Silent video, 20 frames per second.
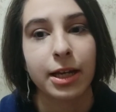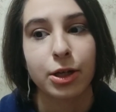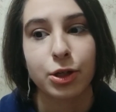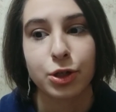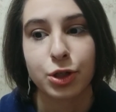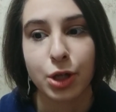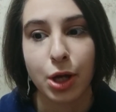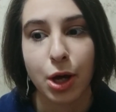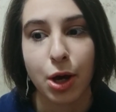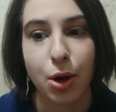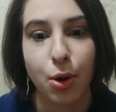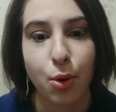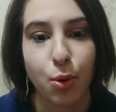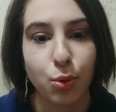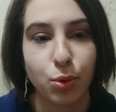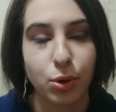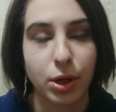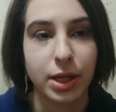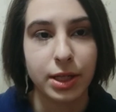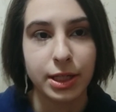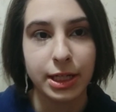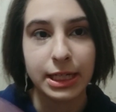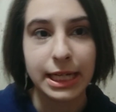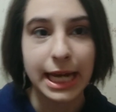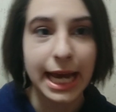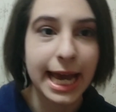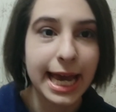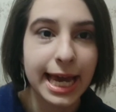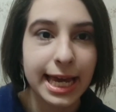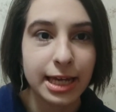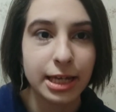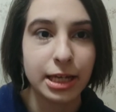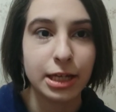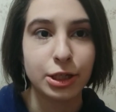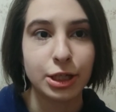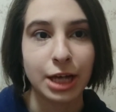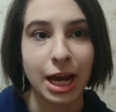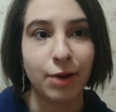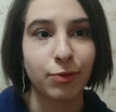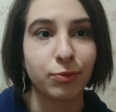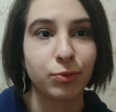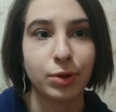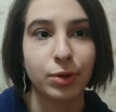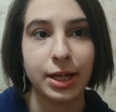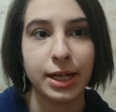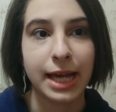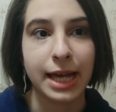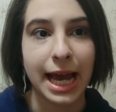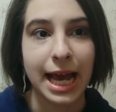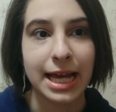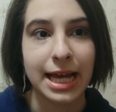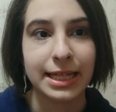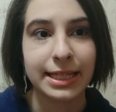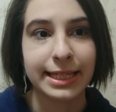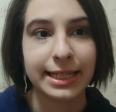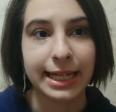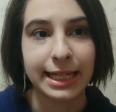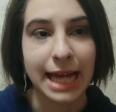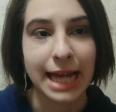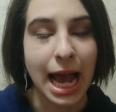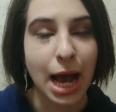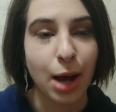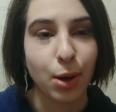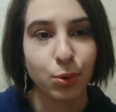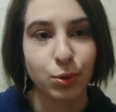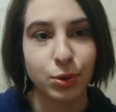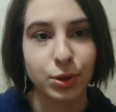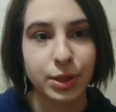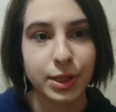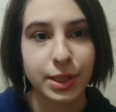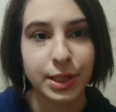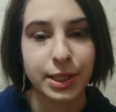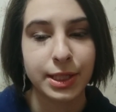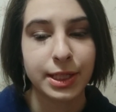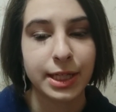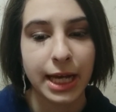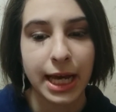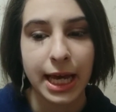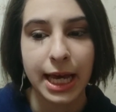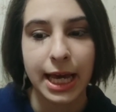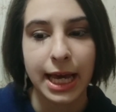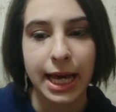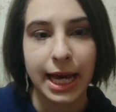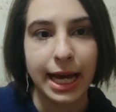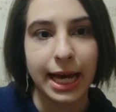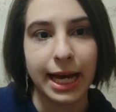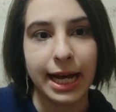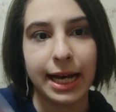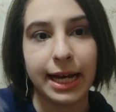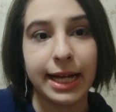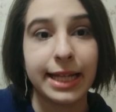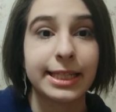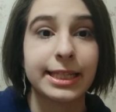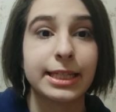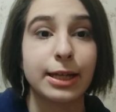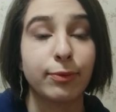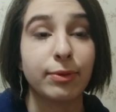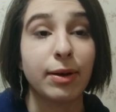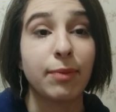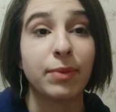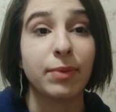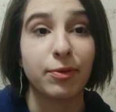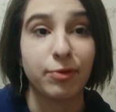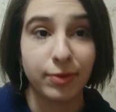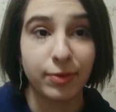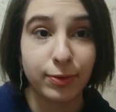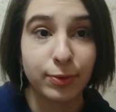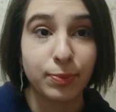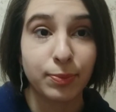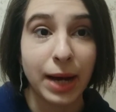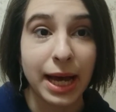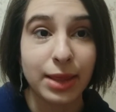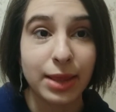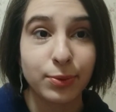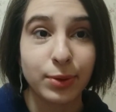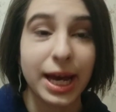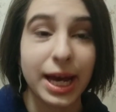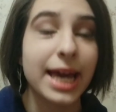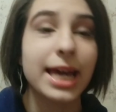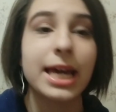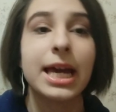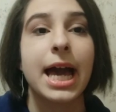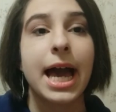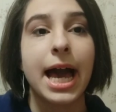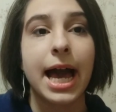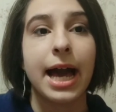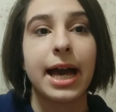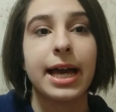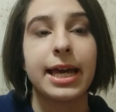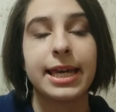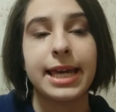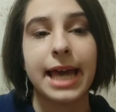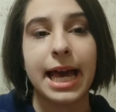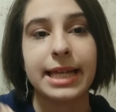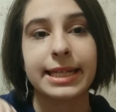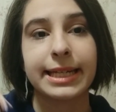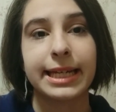So today, Jeffree has announced, it's November 5th by the way, he has